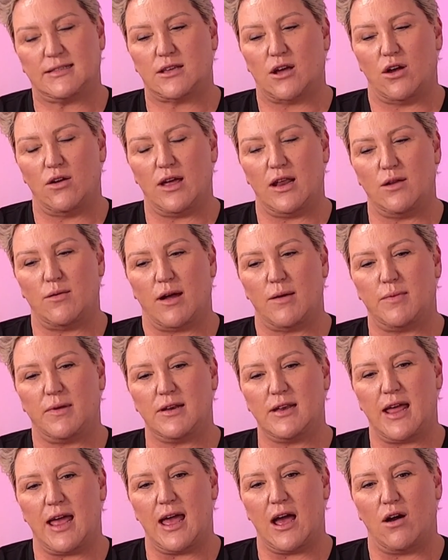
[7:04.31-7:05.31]
So anyway,
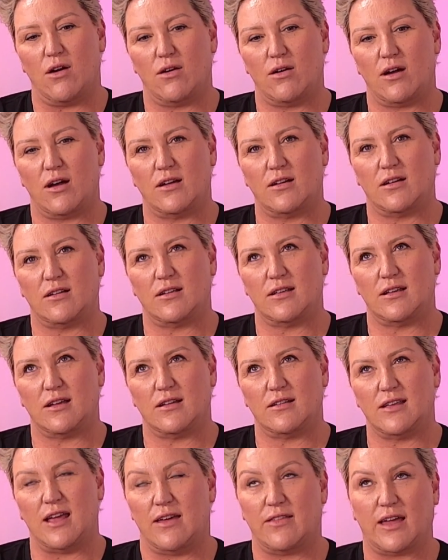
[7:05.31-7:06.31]
but now
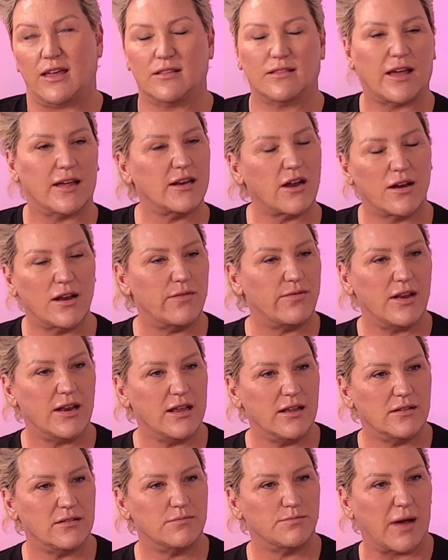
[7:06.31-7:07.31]
yeah, they, they don't have
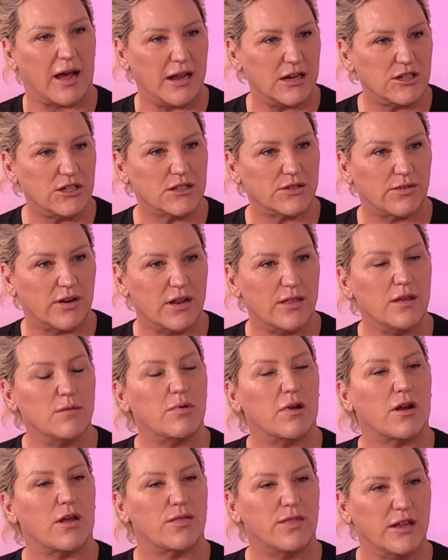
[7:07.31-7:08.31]
any patience or
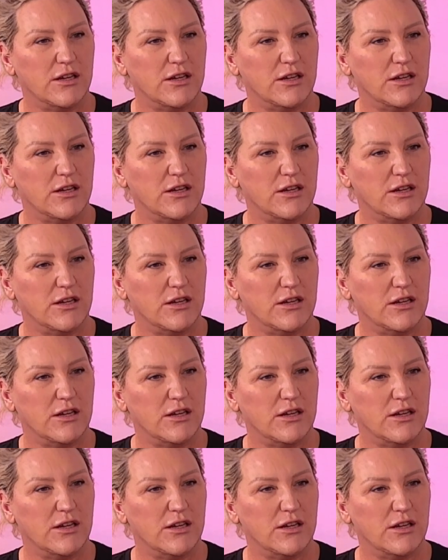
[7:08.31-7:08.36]
anything, but yep.